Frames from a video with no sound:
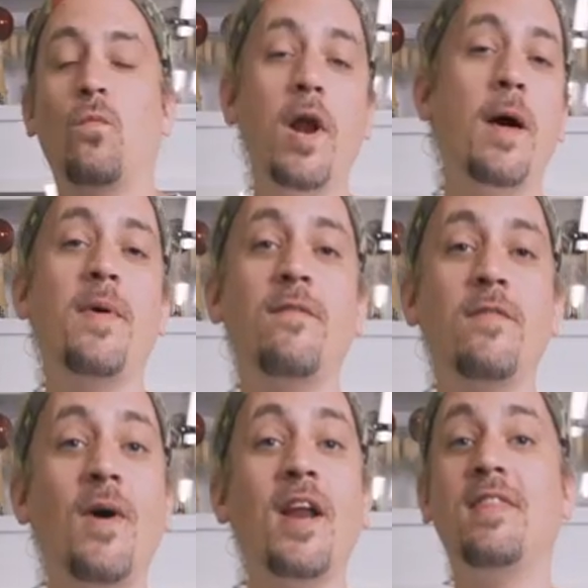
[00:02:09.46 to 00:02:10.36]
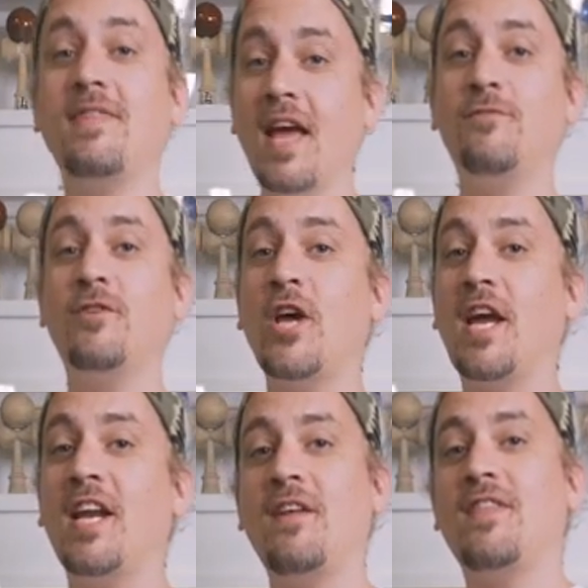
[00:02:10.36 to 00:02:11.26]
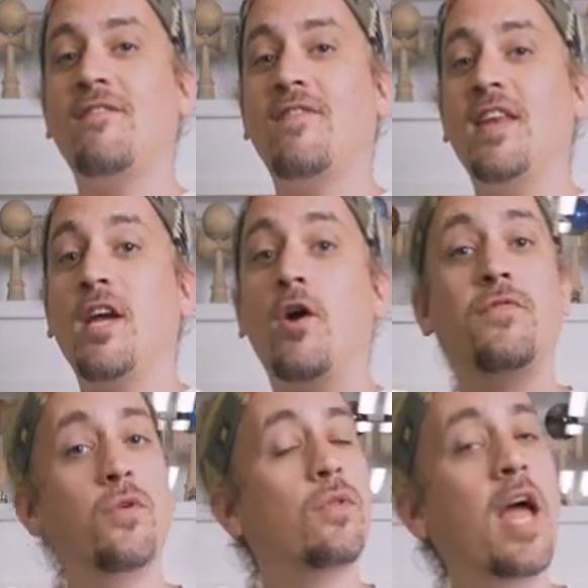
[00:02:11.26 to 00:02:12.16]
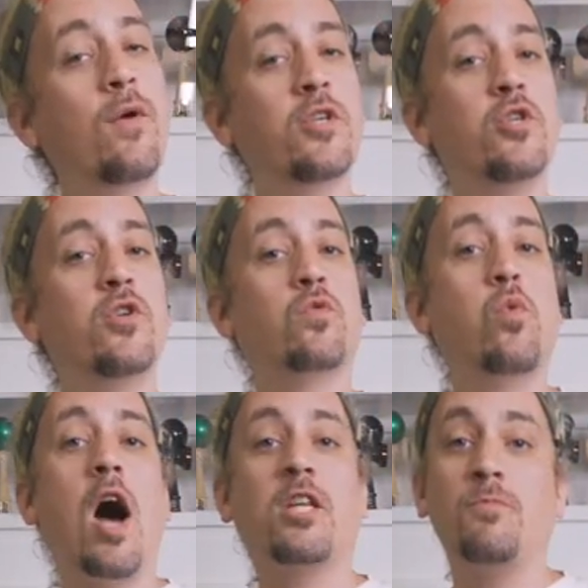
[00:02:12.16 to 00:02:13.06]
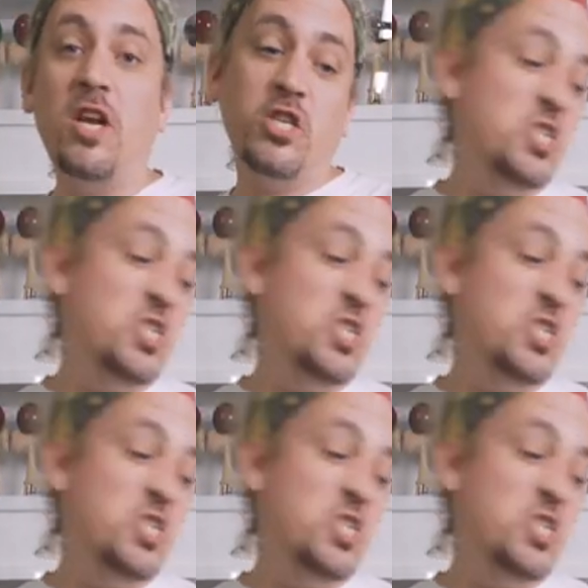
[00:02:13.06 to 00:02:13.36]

What up, everybody? Thanks for checking out that video. If you like what you just watched, make